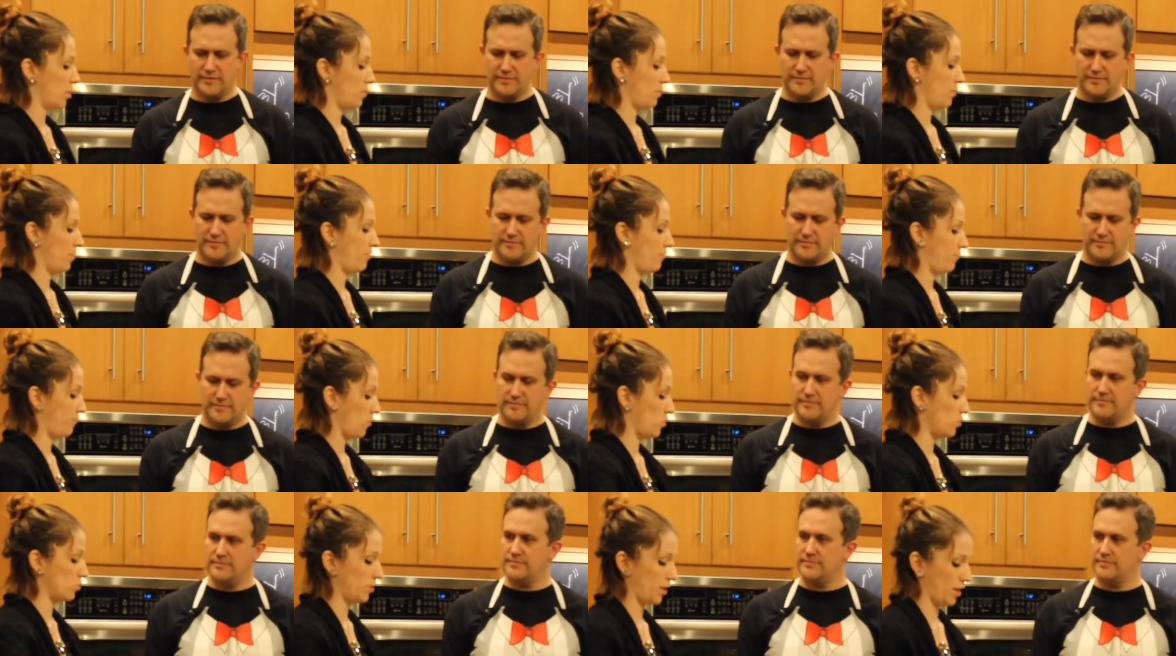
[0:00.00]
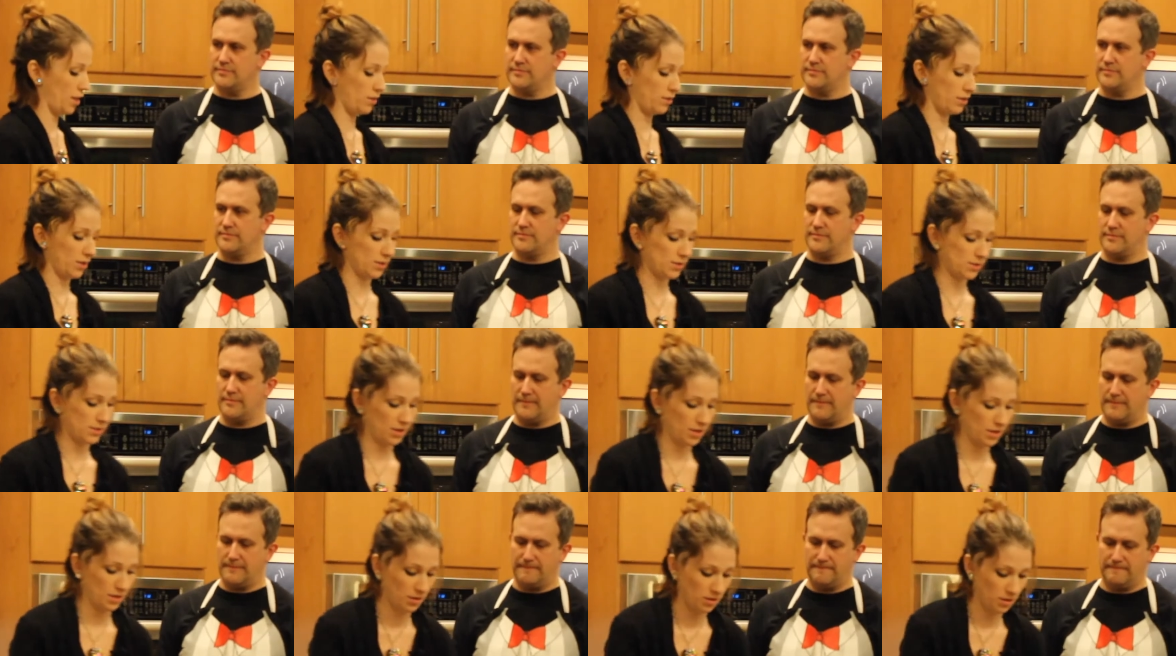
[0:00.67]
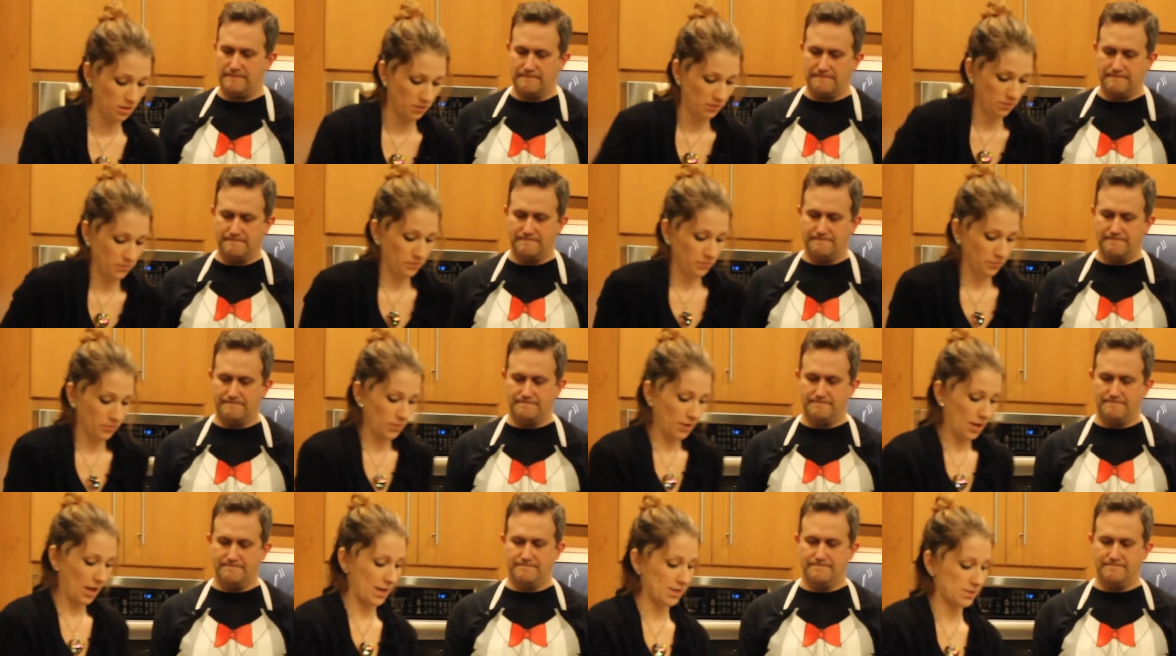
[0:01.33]
Speaker 1: going to be folding this in
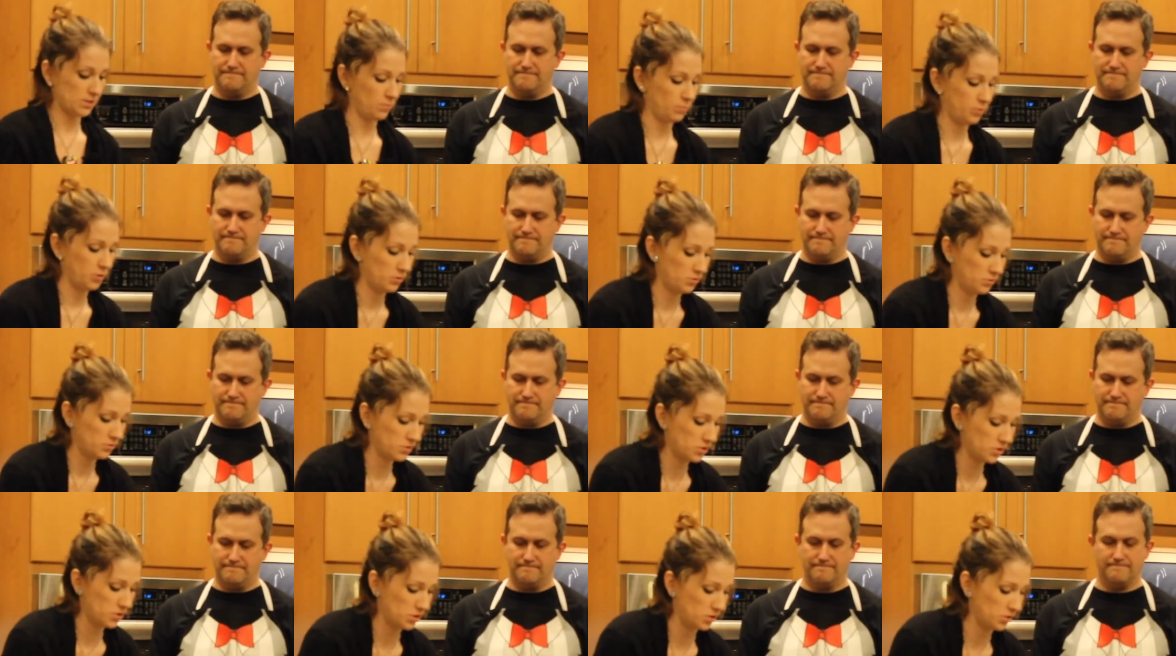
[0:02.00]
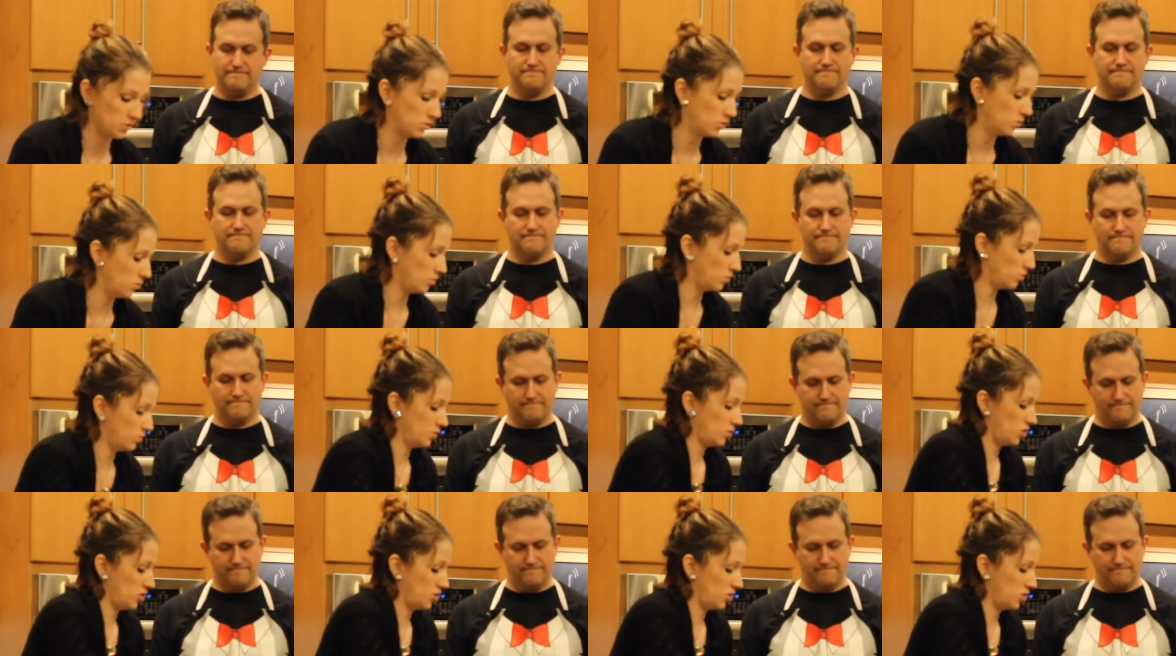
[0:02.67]
as opposed to